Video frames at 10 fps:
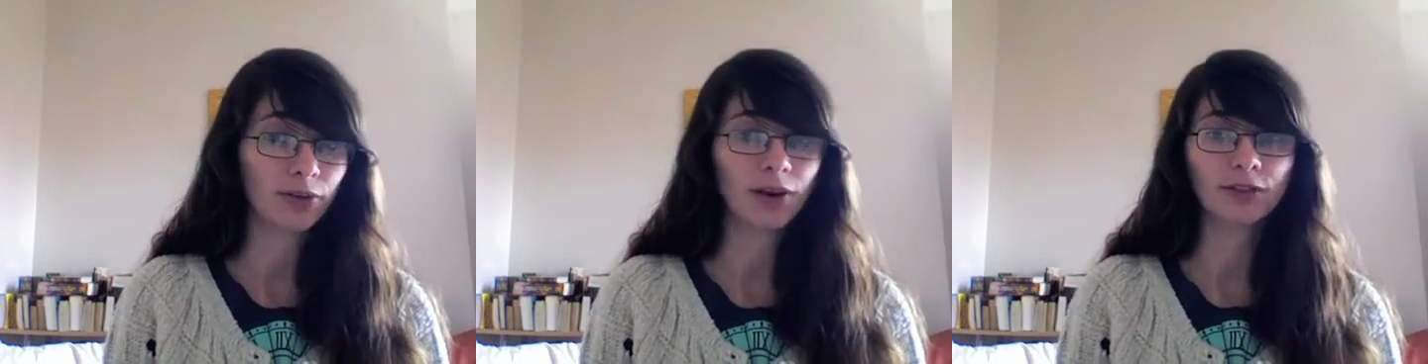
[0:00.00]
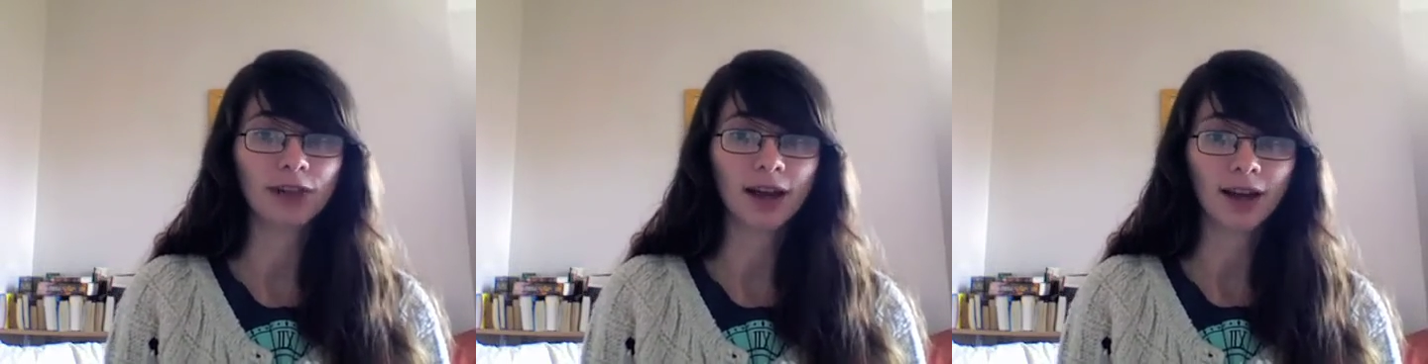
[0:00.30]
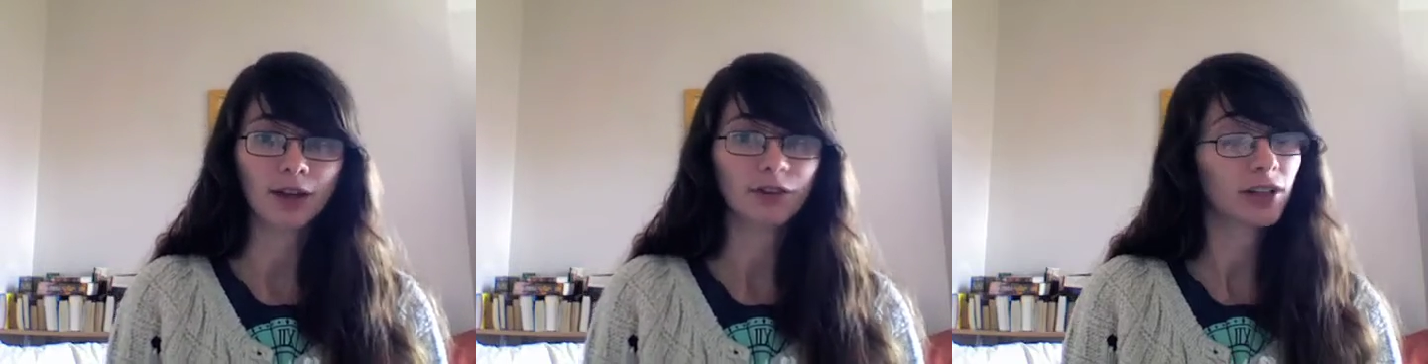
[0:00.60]
you have to
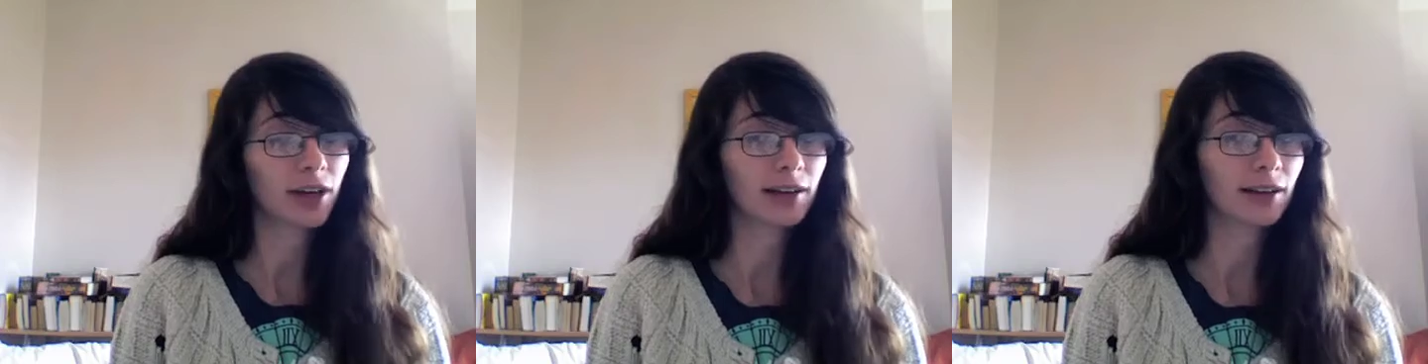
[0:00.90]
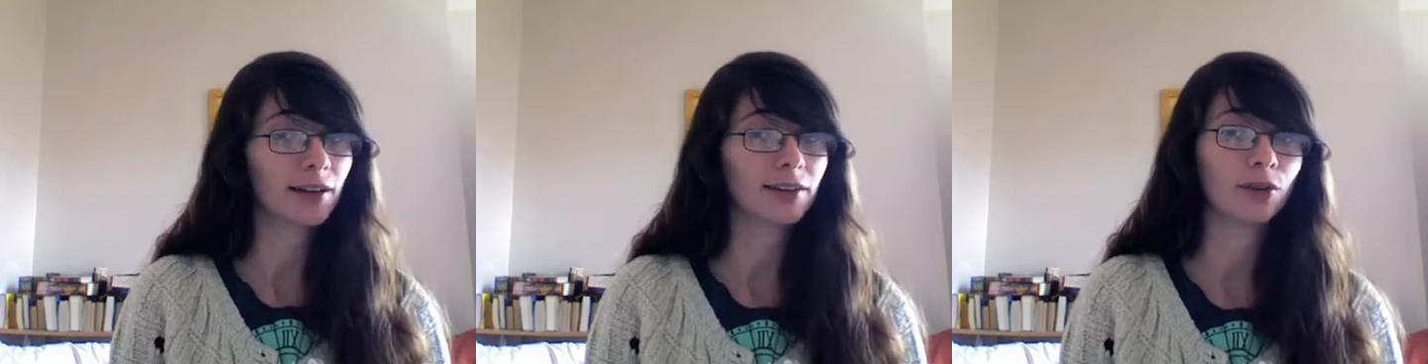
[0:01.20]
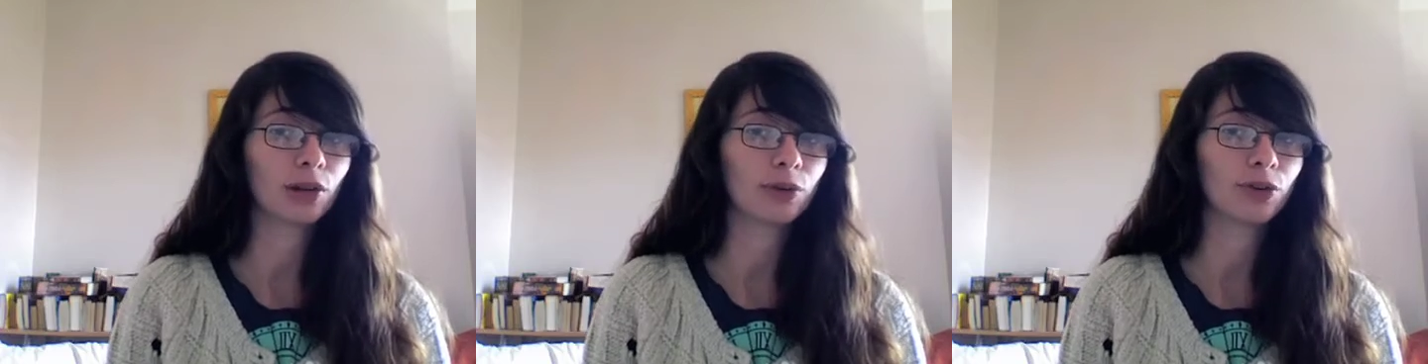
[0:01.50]
have a title, and
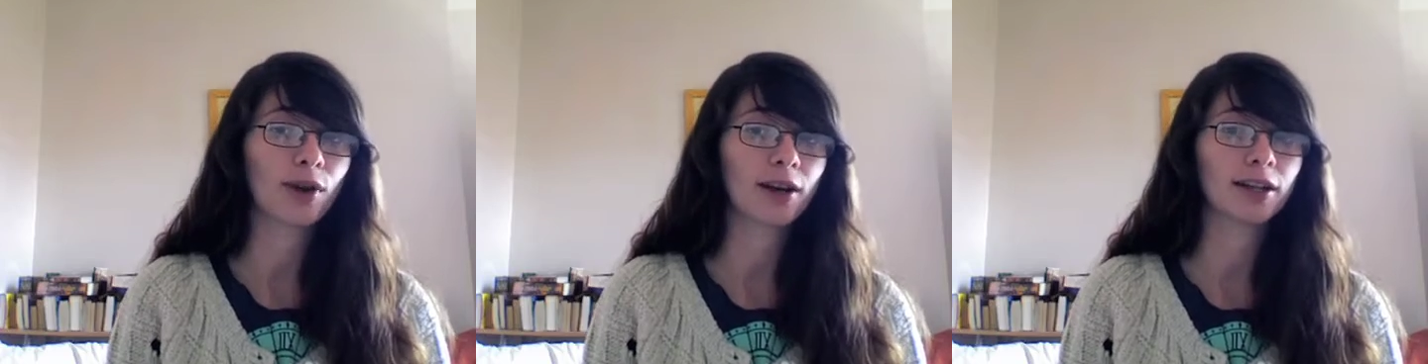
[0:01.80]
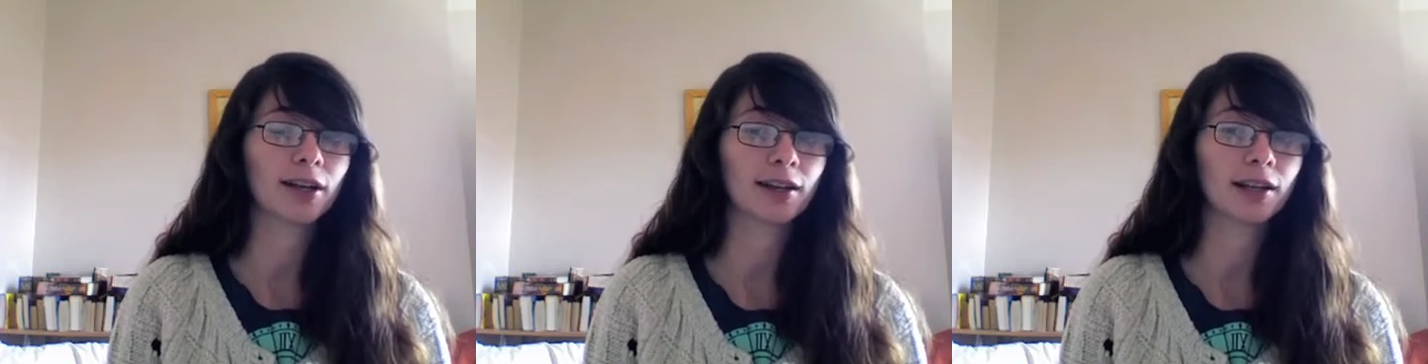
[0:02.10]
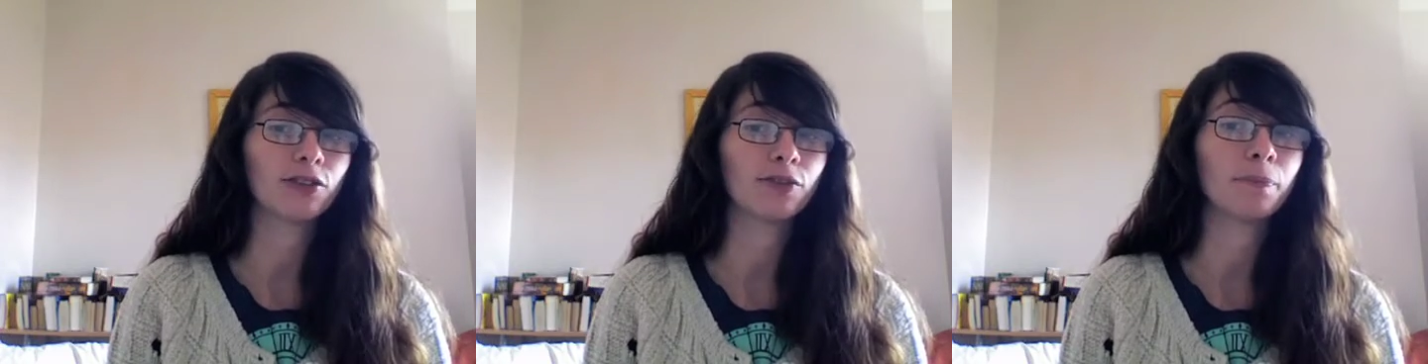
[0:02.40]
so he was granted the
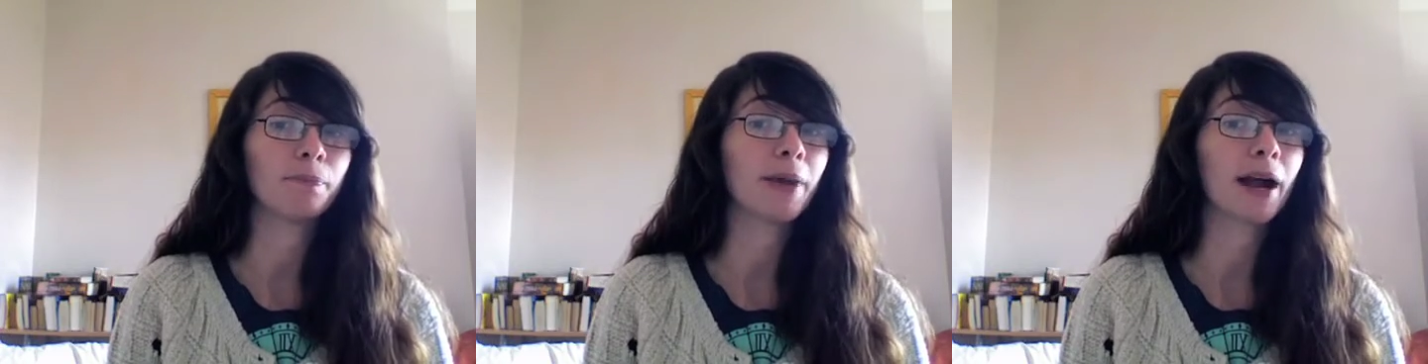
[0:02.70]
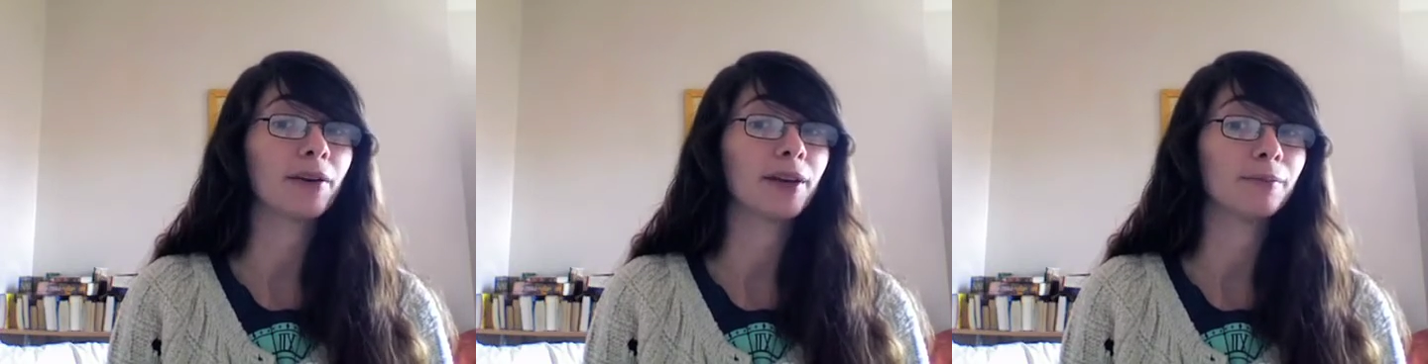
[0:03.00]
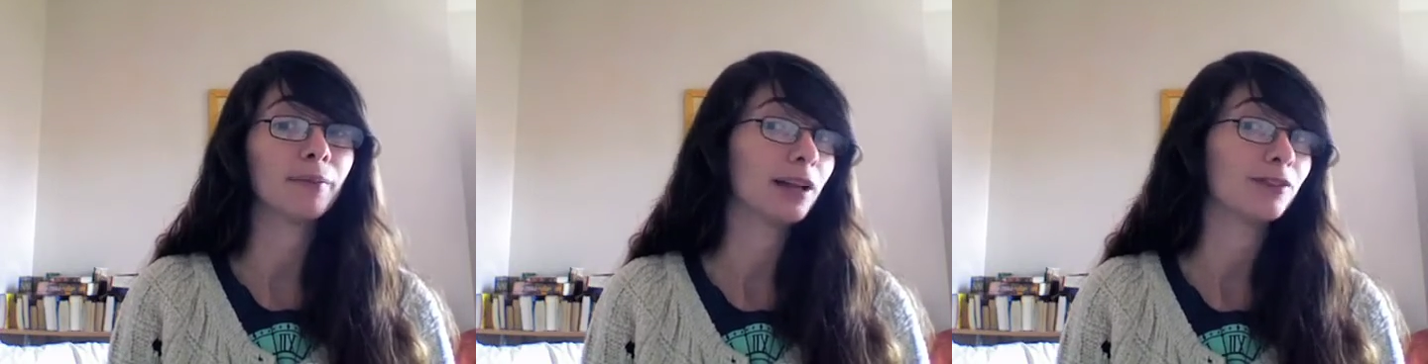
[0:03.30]
title of
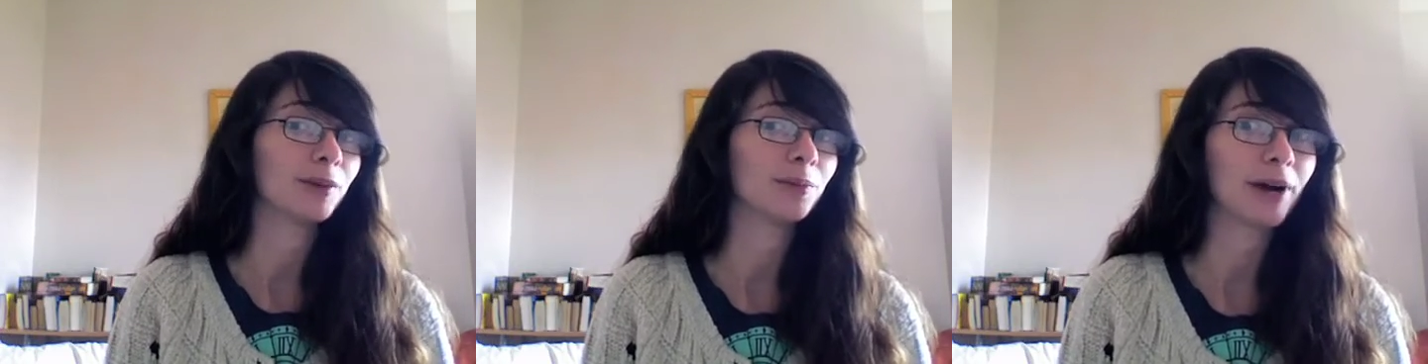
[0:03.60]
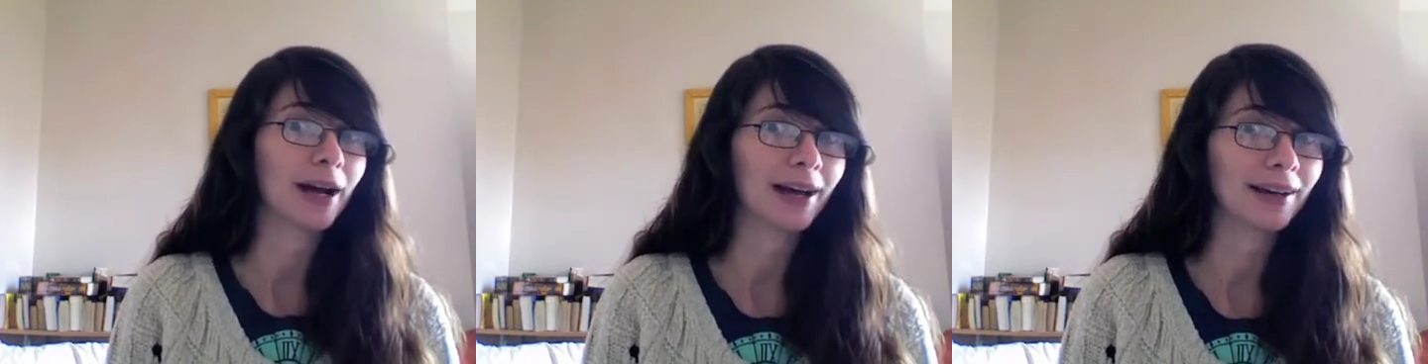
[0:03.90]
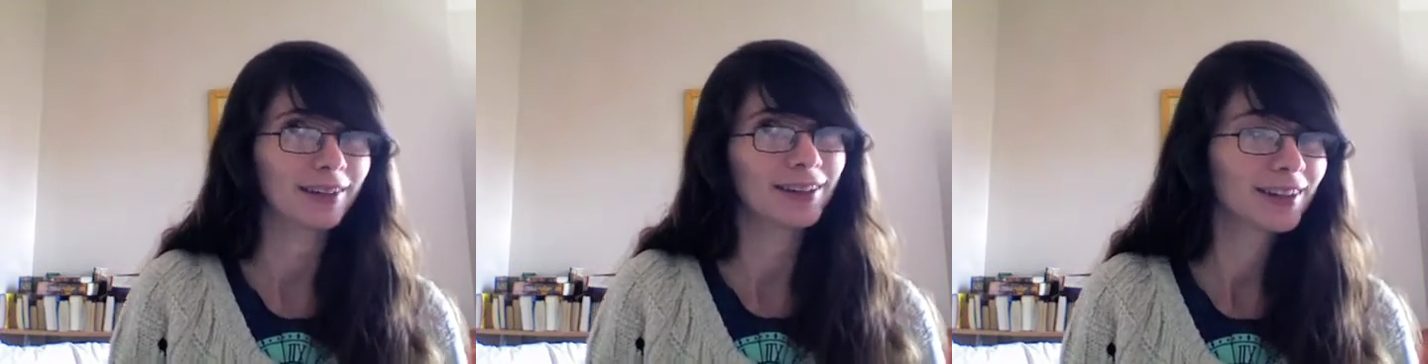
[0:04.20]
Baron Melvin
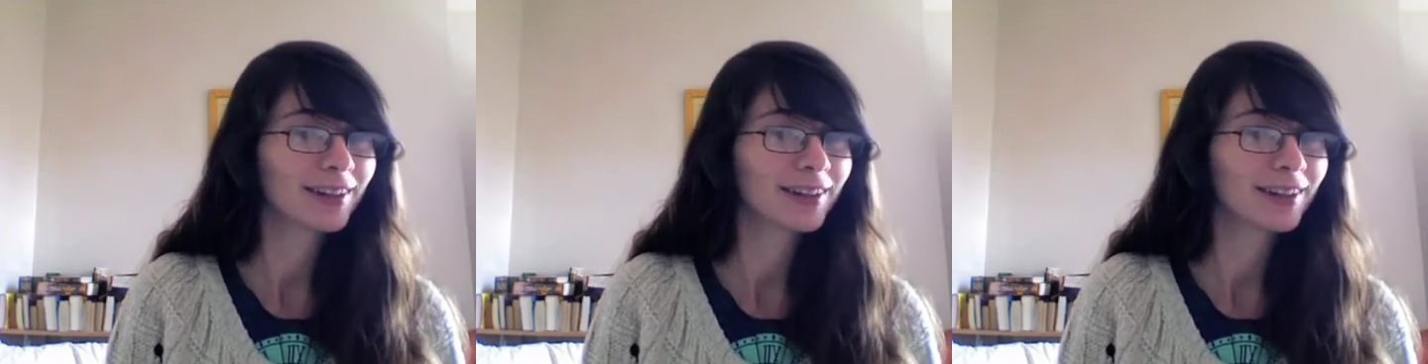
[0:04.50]
Bragg,